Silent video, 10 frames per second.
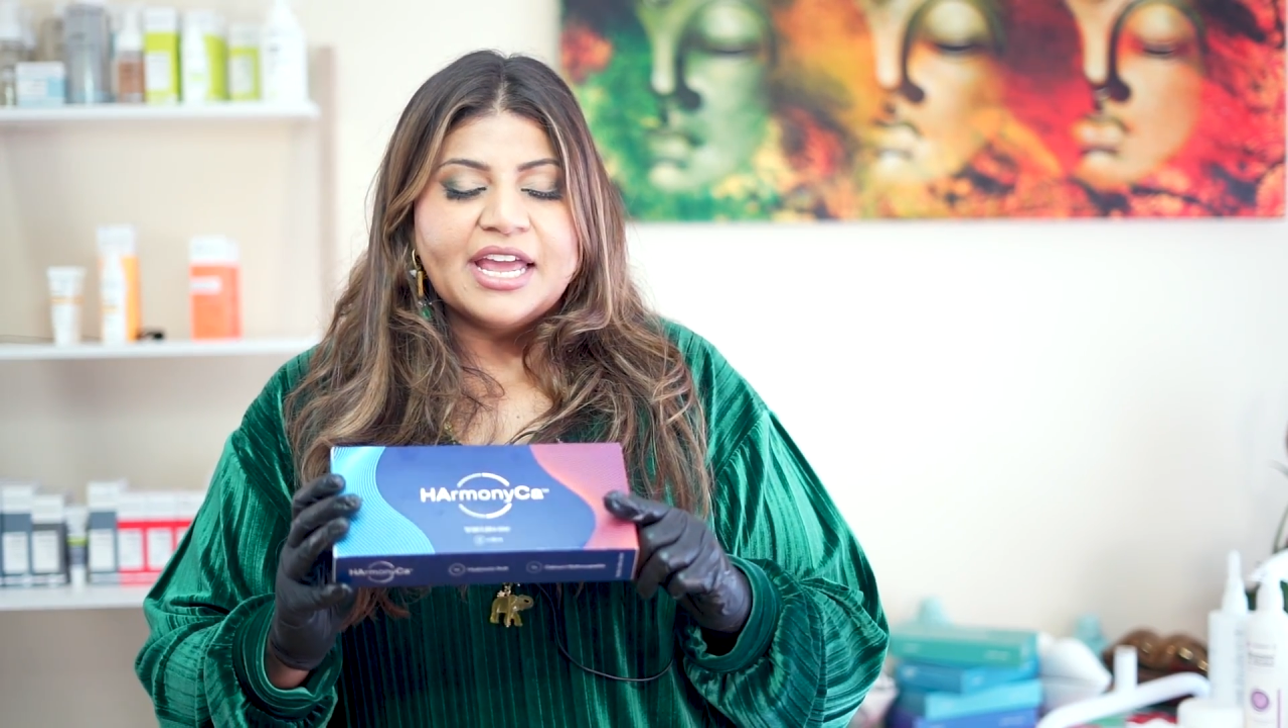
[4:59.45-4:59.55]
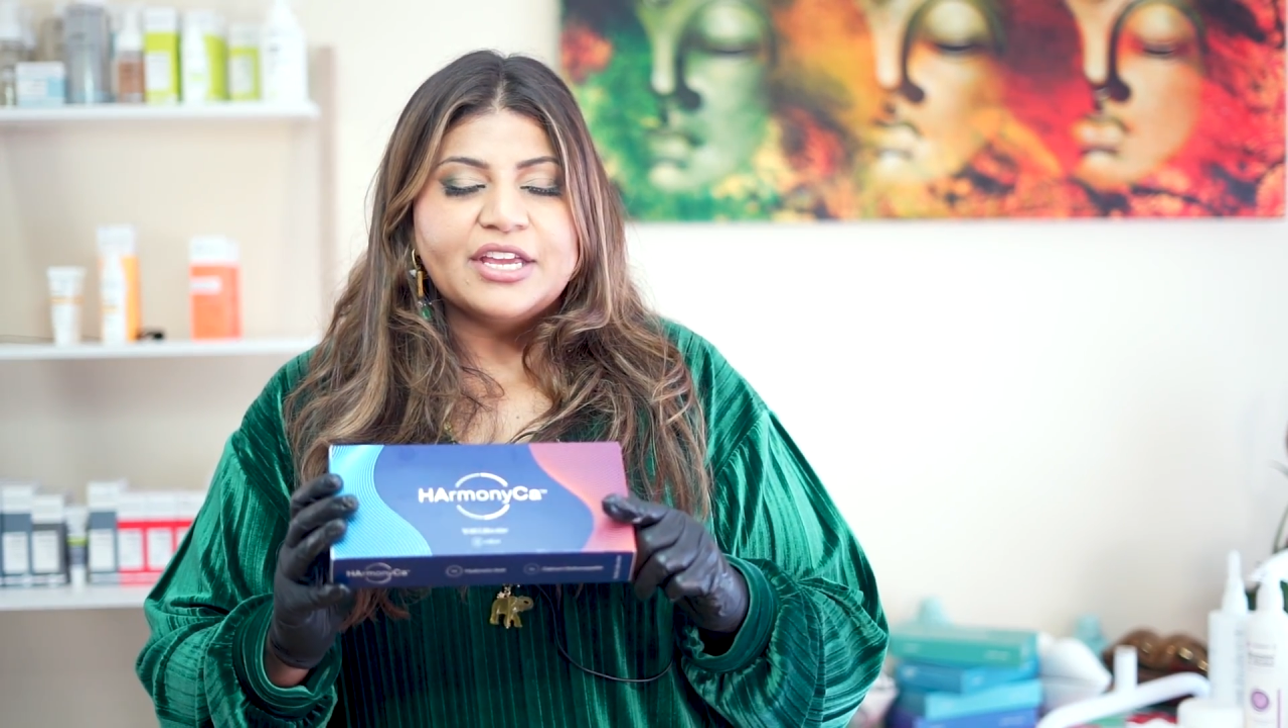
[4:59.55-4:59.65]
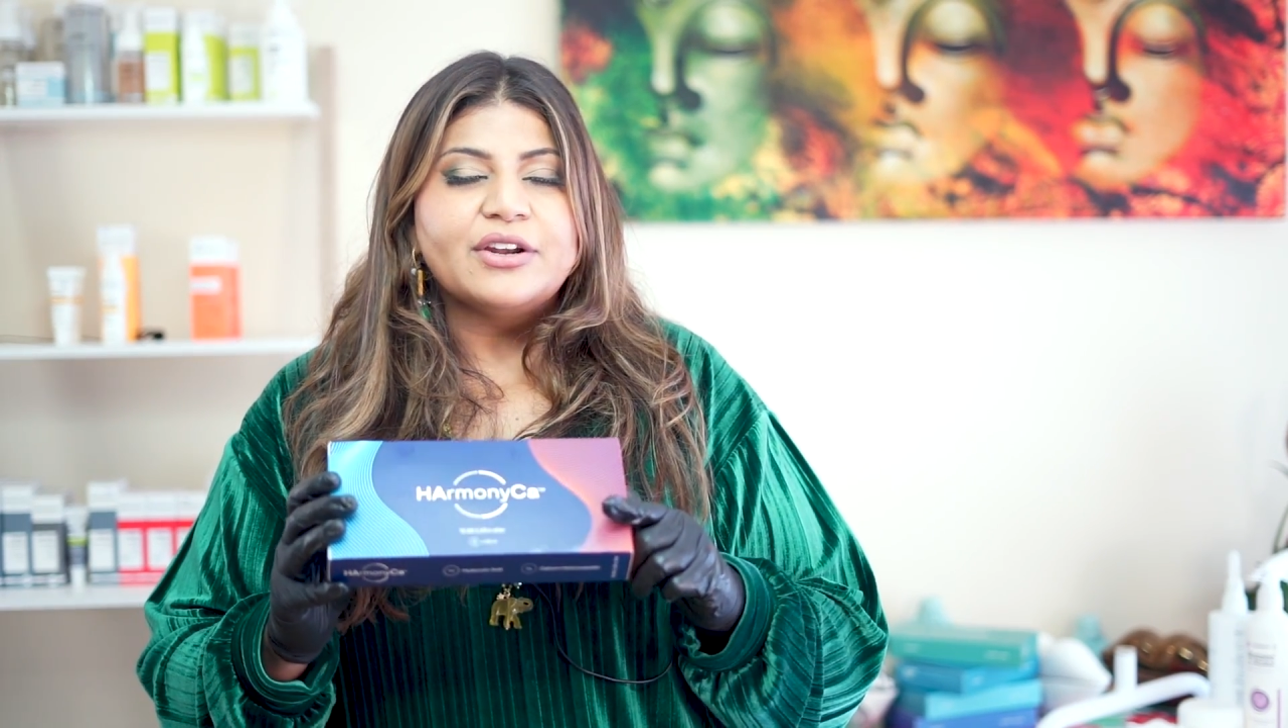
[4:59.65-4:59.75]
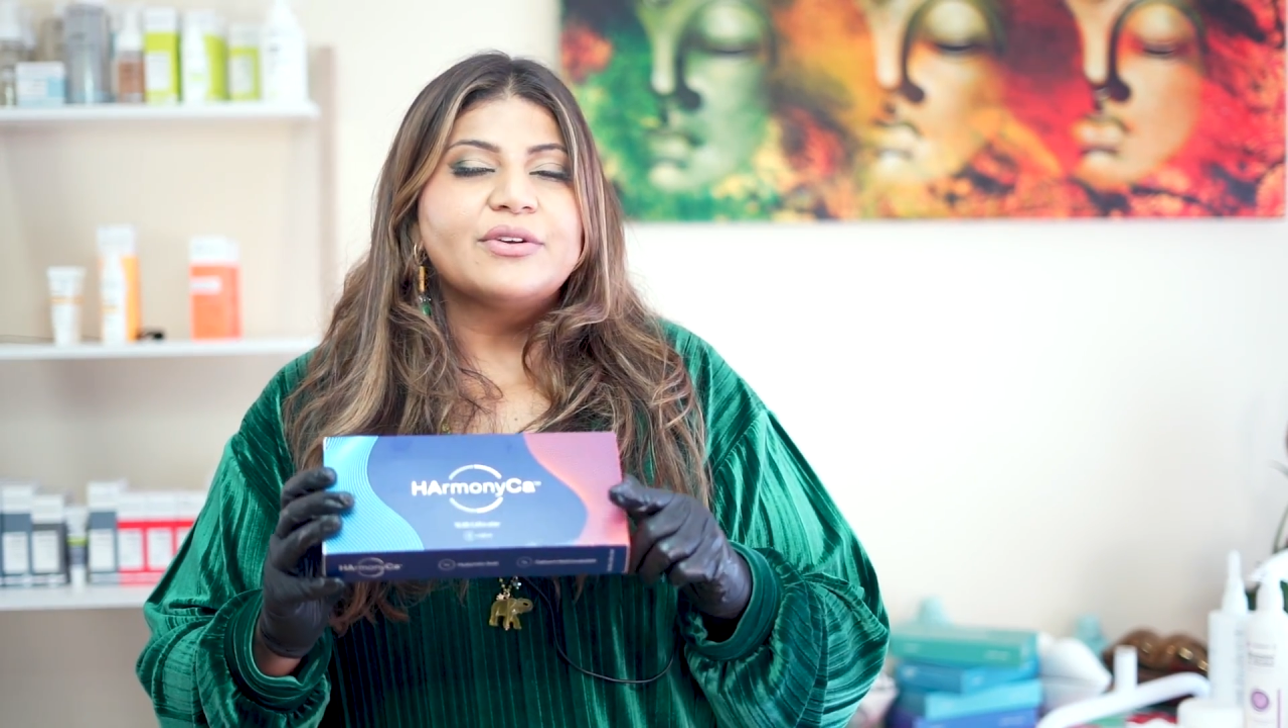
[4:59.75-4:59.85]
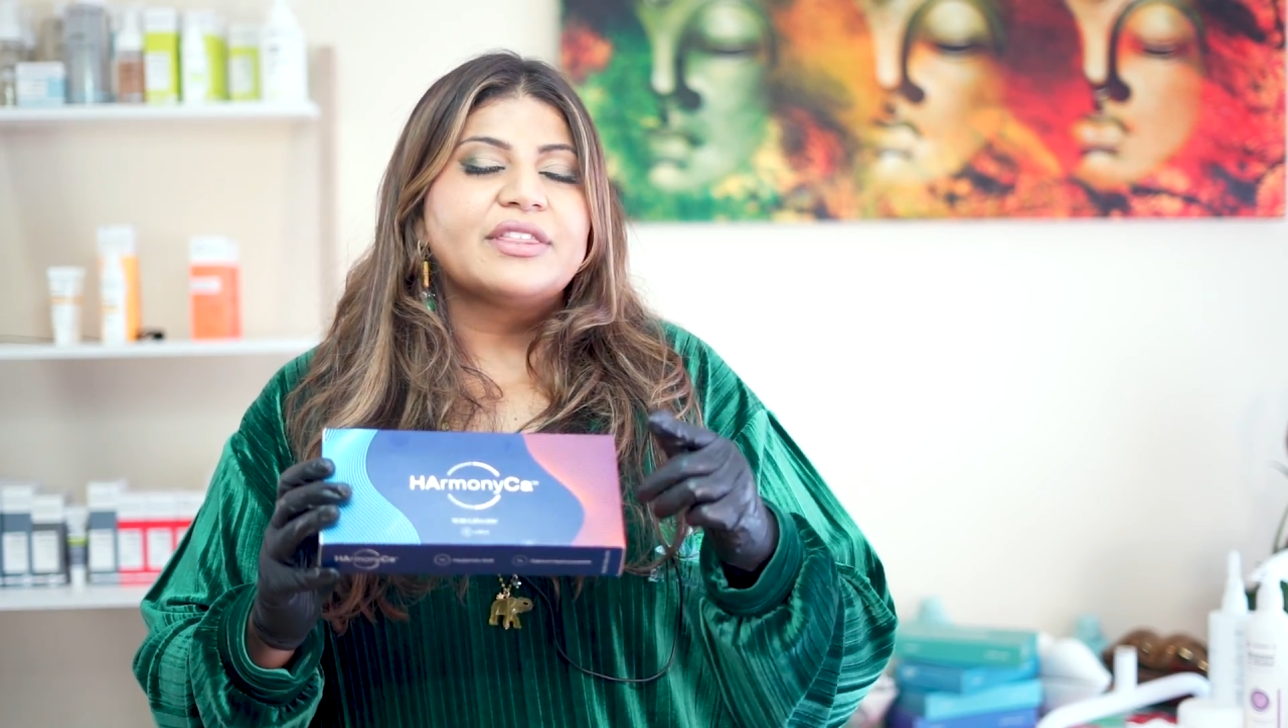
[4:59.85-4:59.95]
you know,